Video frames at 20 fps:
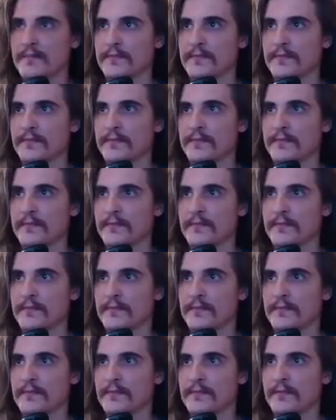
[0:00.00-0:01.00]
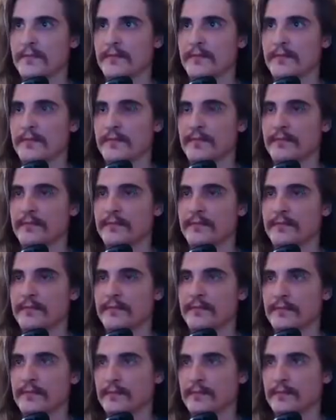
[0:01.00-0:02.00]

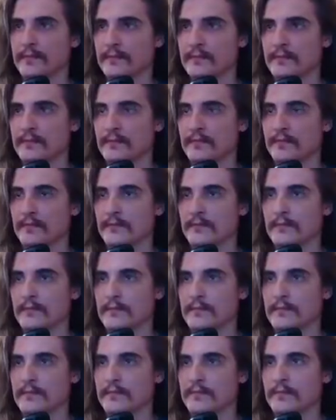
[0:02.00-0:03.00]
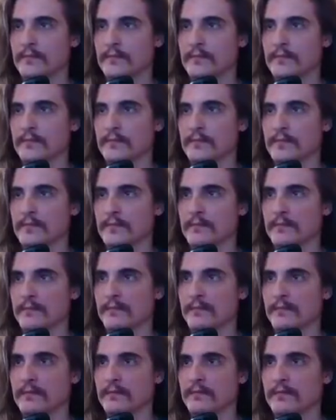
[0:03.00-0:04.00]

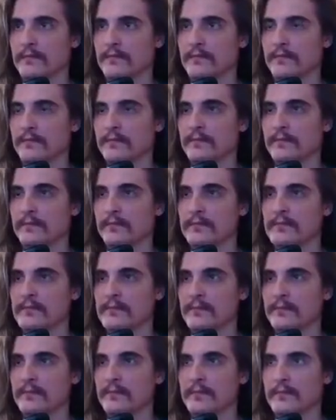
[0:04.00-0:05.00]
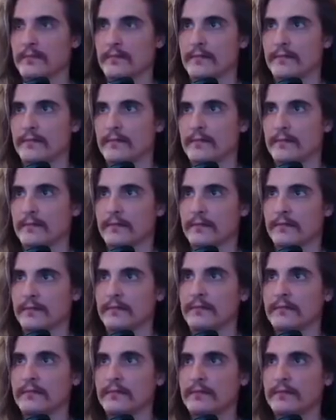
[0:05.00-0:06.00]

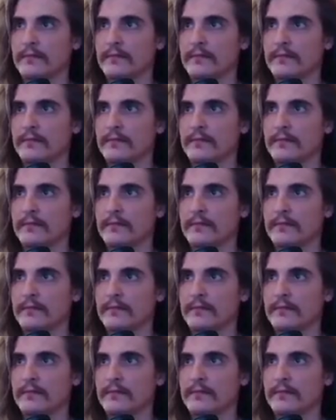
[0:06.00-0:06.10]
Nobody speaks.